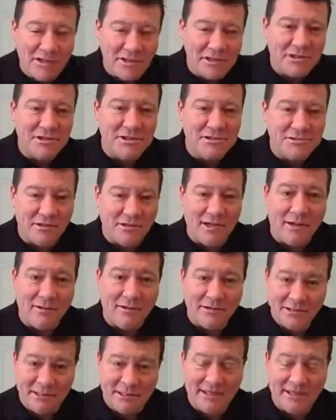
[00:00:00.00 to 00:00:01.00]
at junior
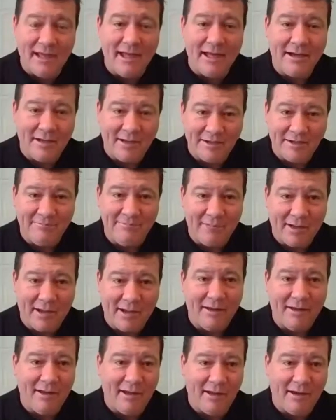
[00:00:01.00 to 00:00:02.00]
college like I did.
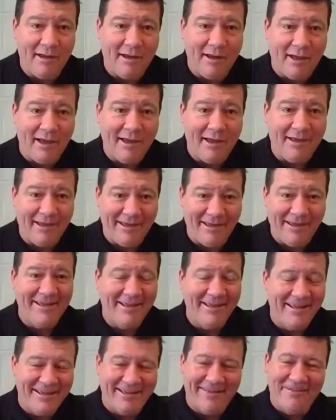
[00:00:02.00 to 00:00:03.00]
And then,
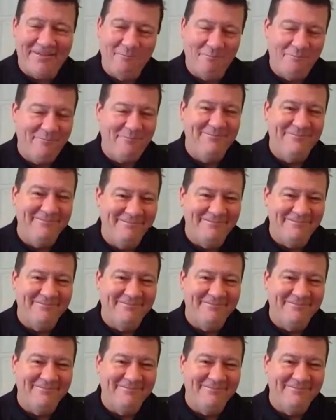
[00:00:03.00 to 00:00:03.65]
uh,